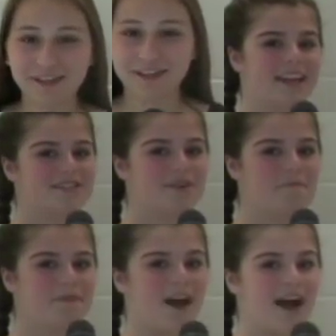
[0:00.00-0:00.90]
Let's go
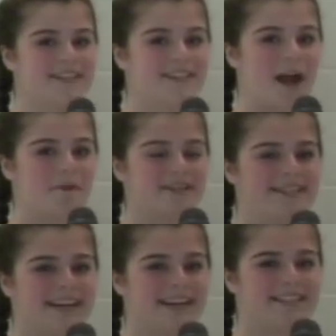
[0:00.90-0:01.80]
put Eisenhower
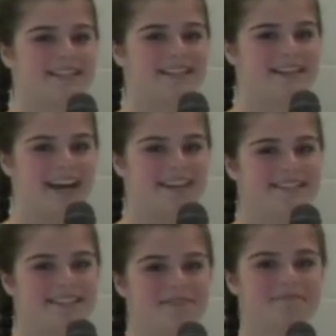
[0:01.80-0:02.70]
singing to the
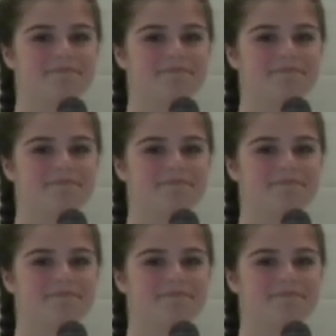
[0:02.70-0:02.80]
test.